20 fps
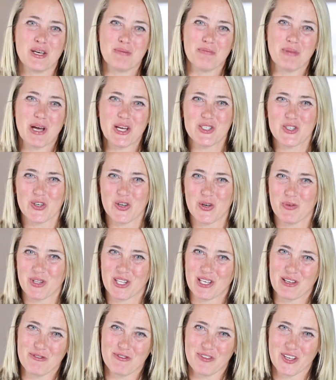My journey
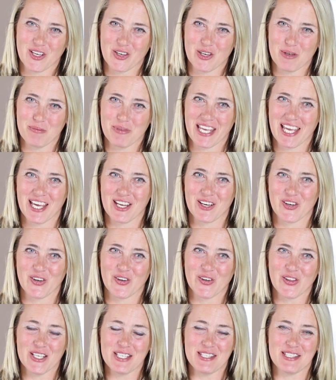with Configura began
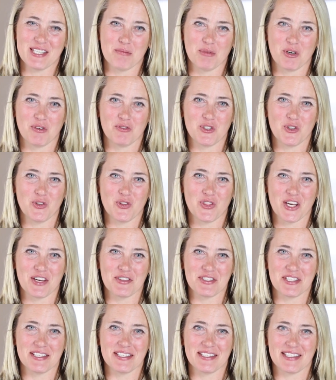early summer of
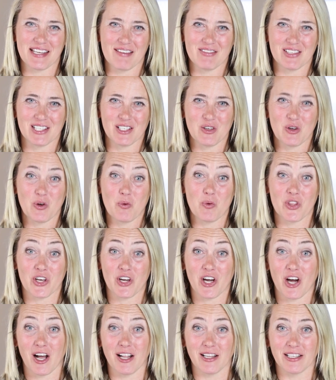2007 with a
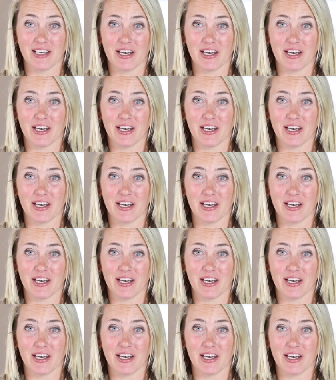call